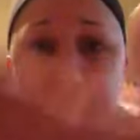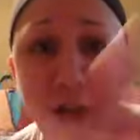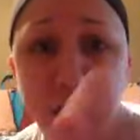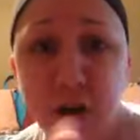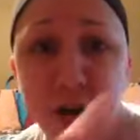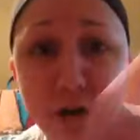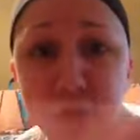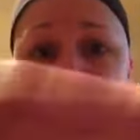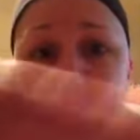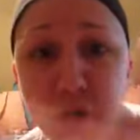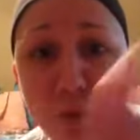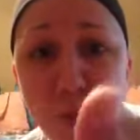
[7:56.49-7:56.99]
you
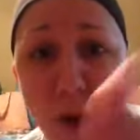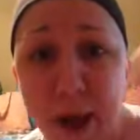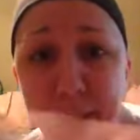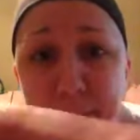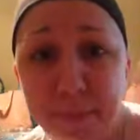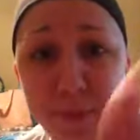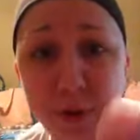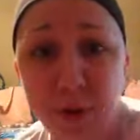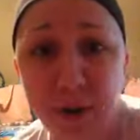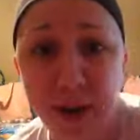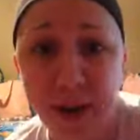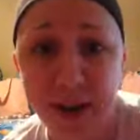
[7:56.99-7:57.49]
know,
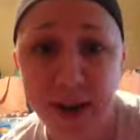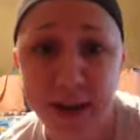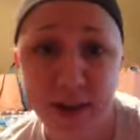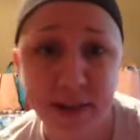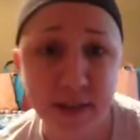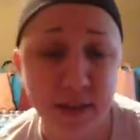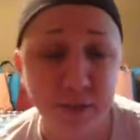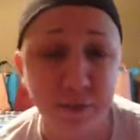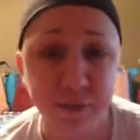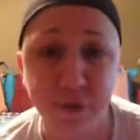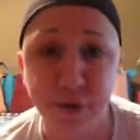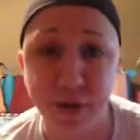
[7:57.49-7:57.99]
swipe your
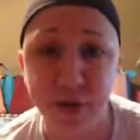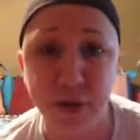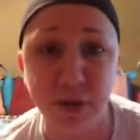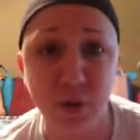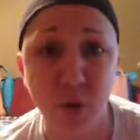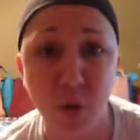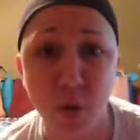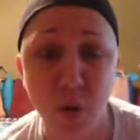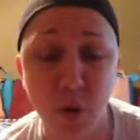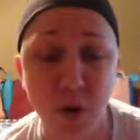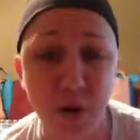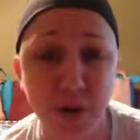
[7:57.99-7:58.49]
hand in front of
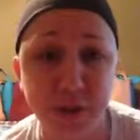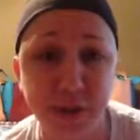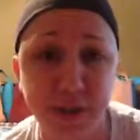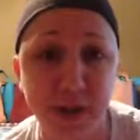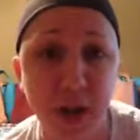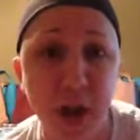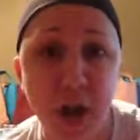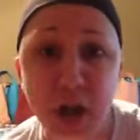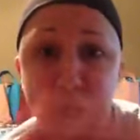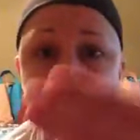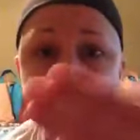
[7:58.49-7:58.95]
doors and